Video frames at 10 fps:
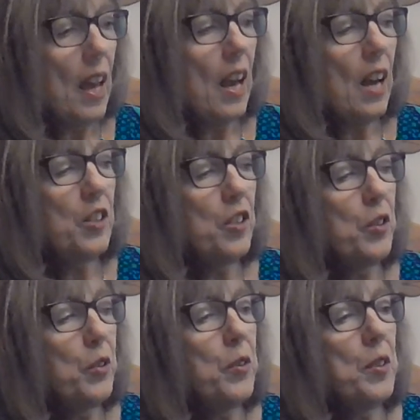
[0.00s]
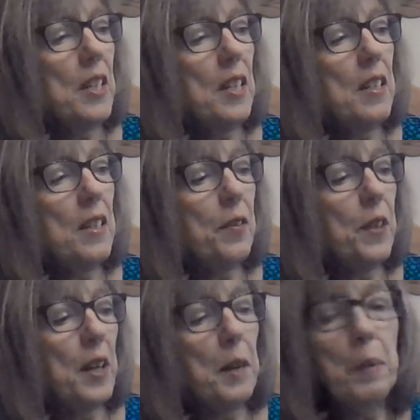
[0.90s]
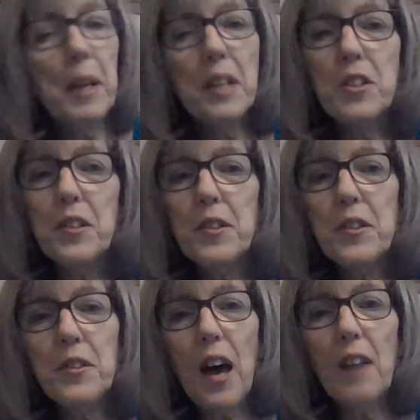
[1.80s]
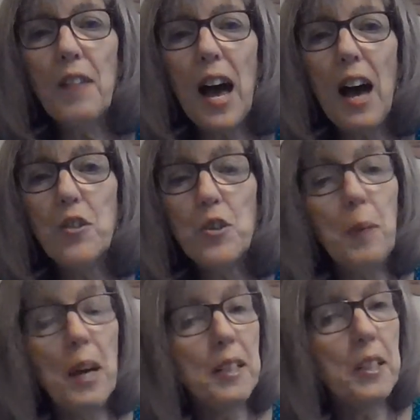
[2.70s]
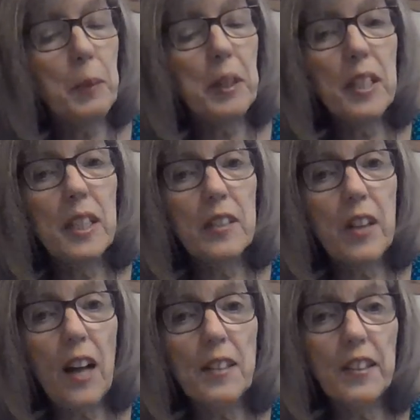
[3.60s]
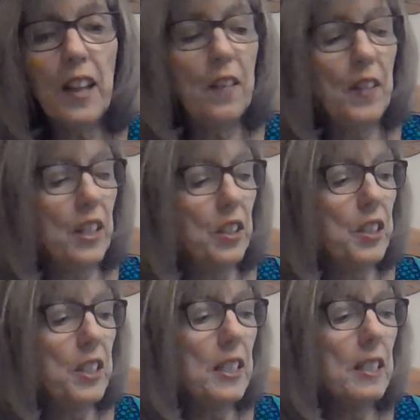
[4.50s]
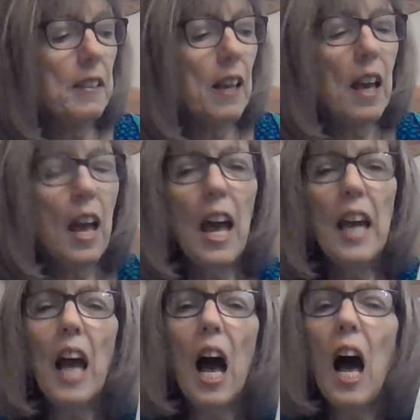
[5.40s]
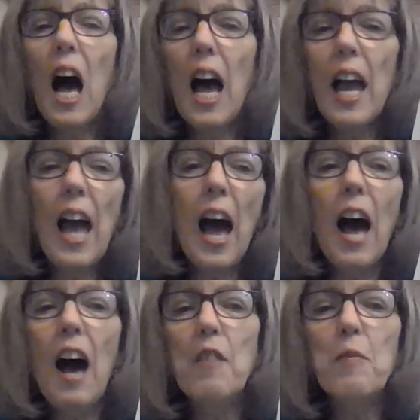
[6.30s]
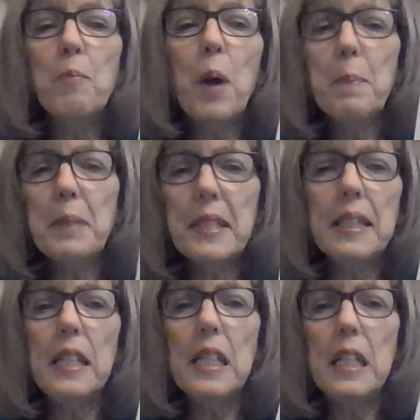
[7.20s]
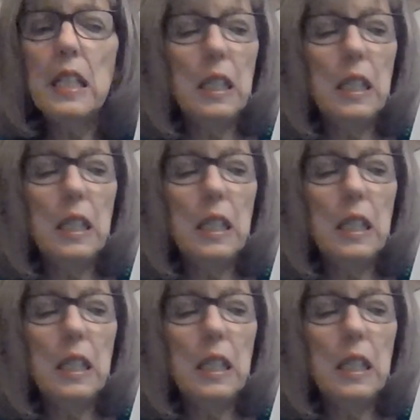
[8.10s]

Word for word: and you'll see different pictures of how you might experience God's love and goodness. And I have purposely